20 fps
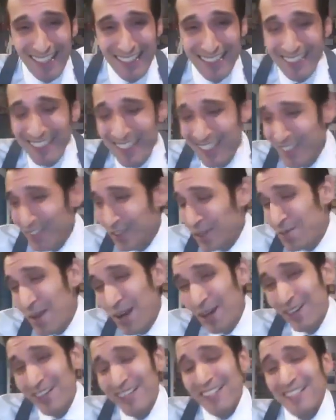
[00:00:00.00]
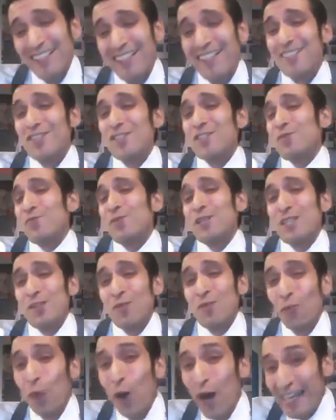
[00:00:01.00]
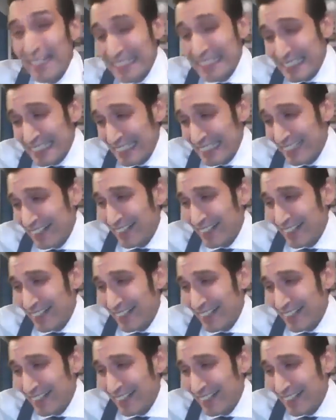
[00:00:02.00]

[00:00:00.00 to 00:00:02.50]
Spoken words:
that just wasn't white.